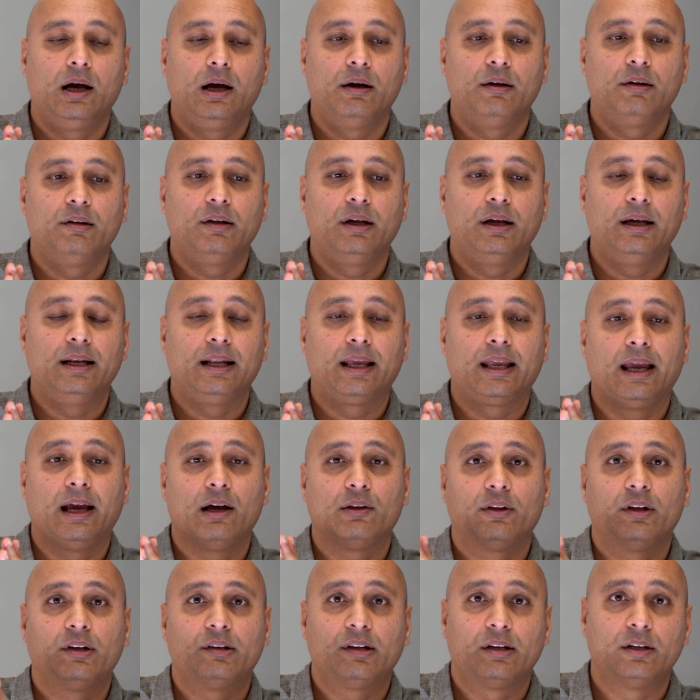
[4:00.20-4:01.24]
an account
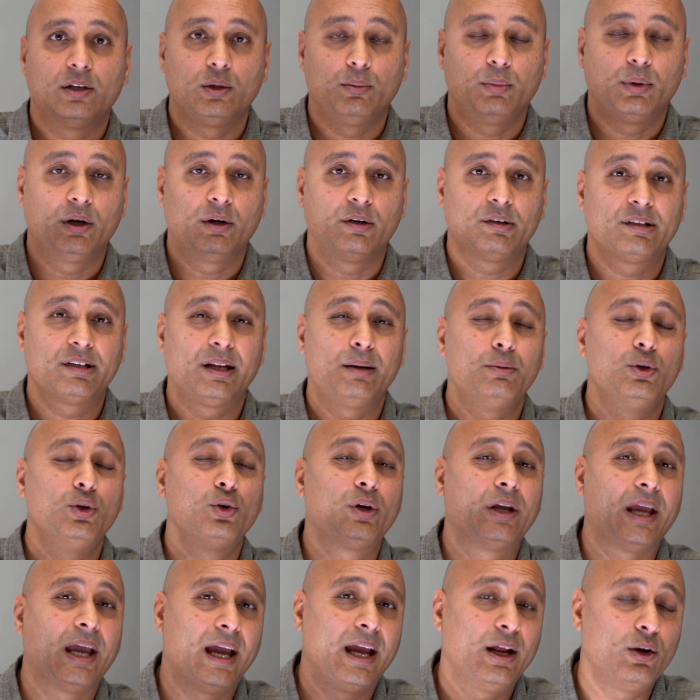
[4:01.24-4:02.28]
that's under your parents' name. You
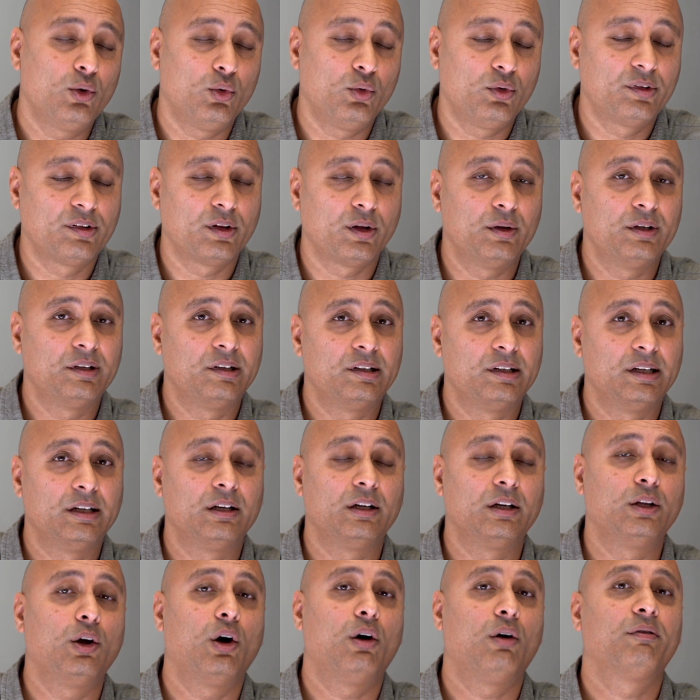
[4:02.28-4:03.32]
can also
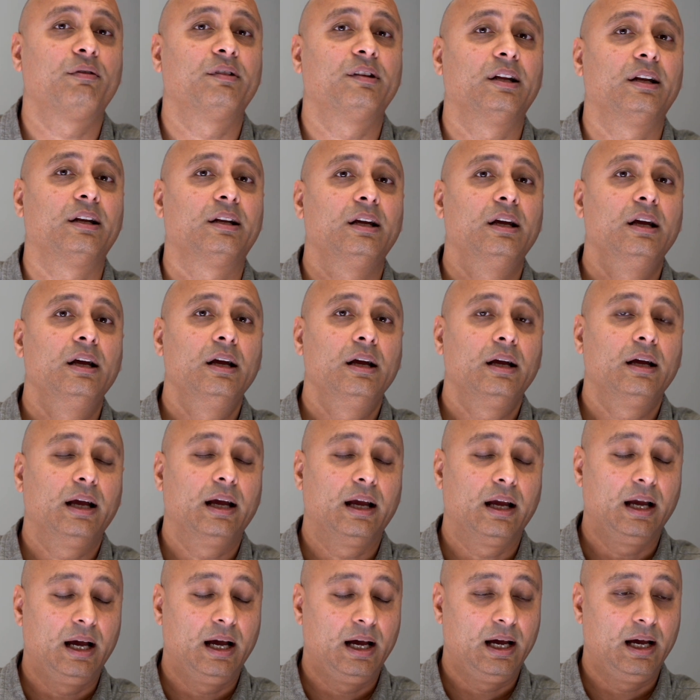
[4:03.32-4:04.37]
incidentally offset
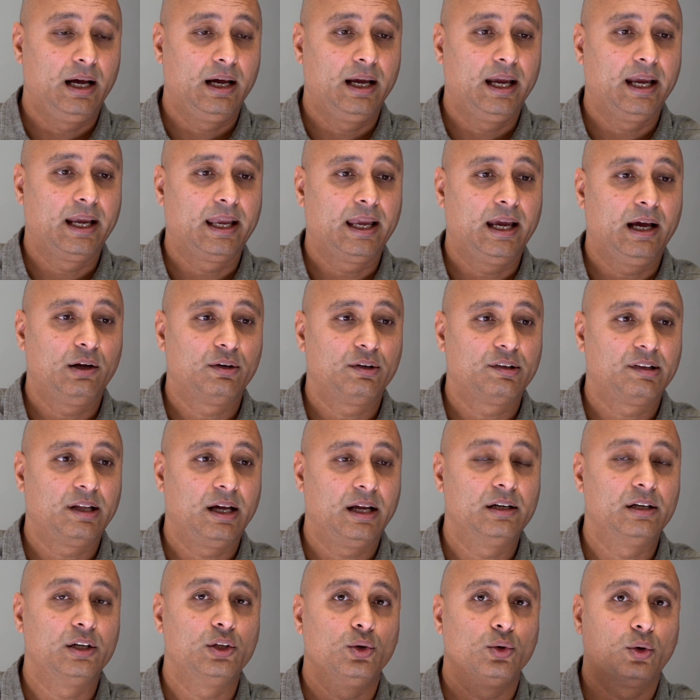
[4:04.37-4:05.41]
accounts
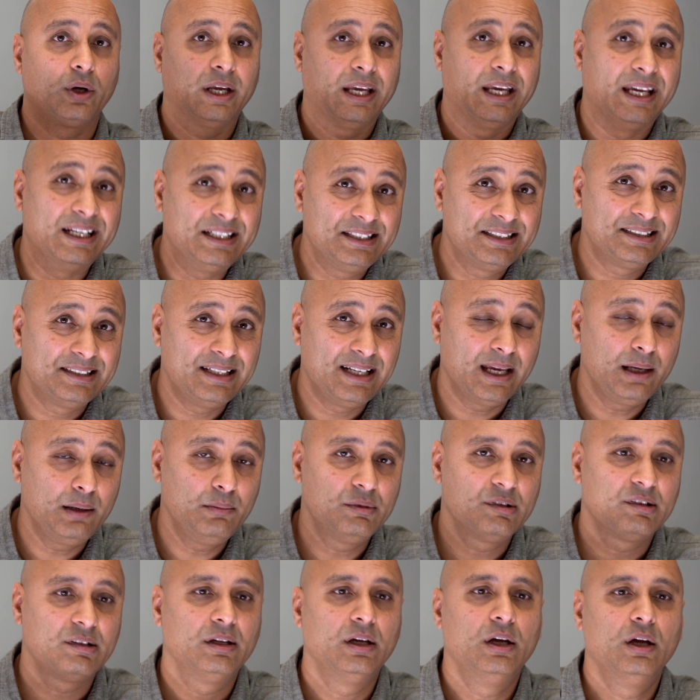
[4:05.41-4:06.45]
under your kids'
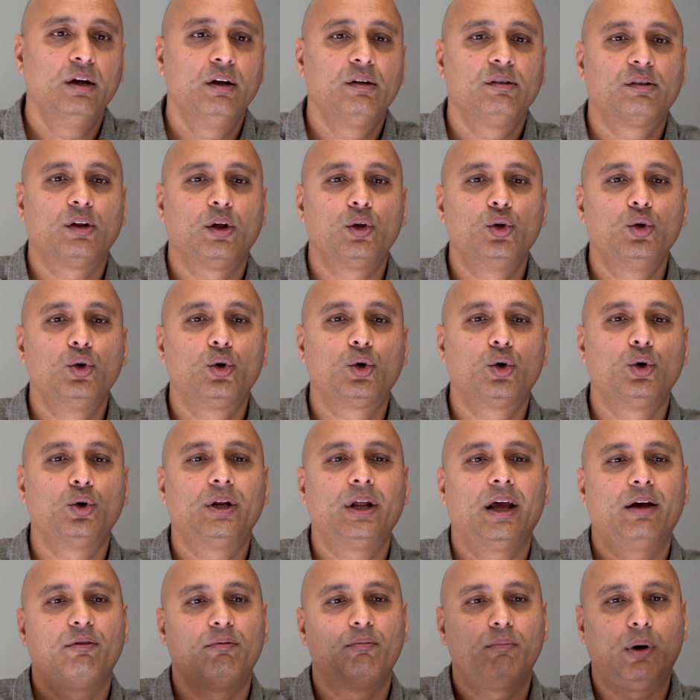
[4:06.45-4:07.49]
names, so you could
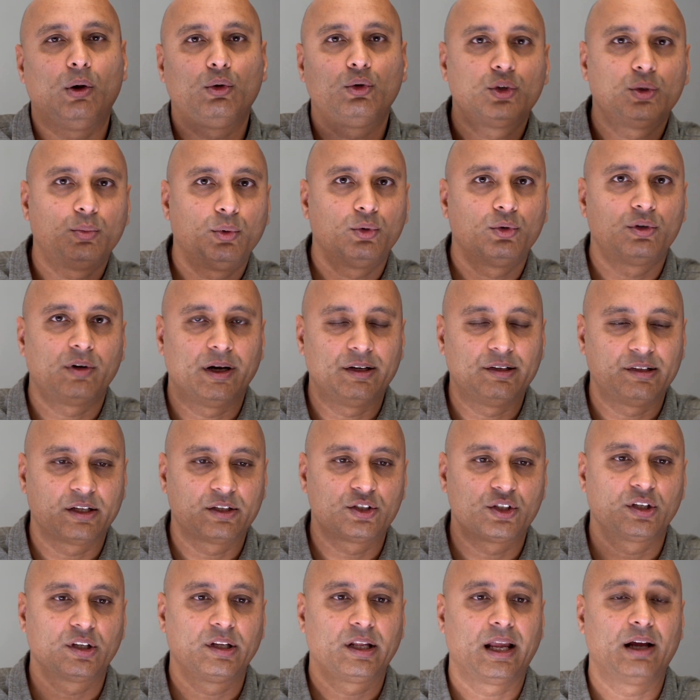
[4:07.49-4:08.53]
have multiple
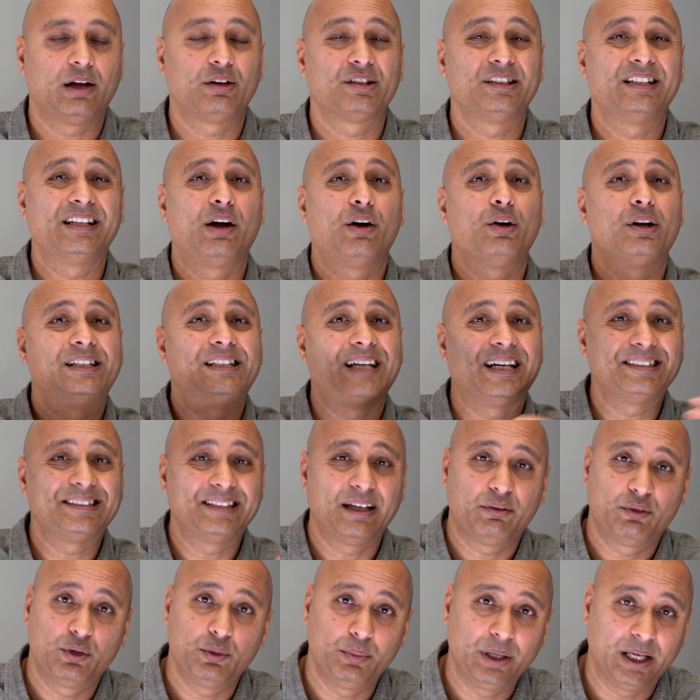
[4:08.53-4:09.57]
transaction accounts. Now, it does have
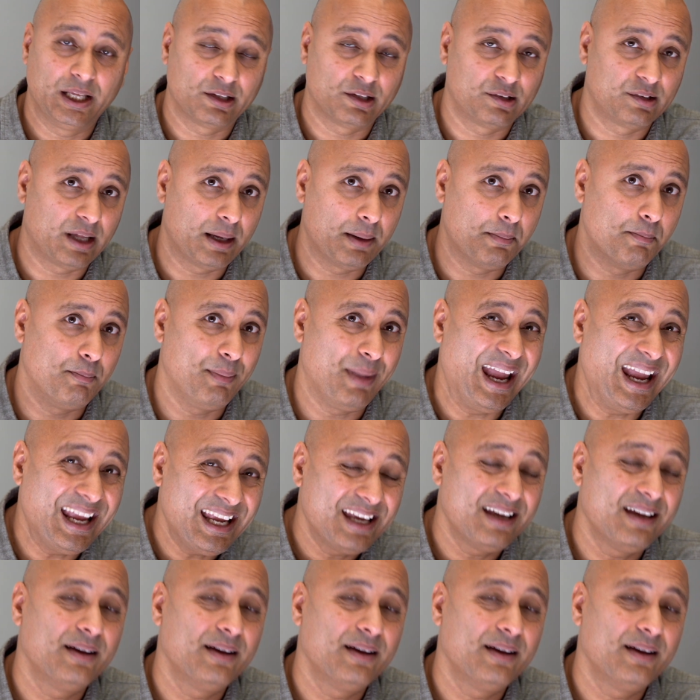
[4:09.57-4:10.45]
to be at the same bank,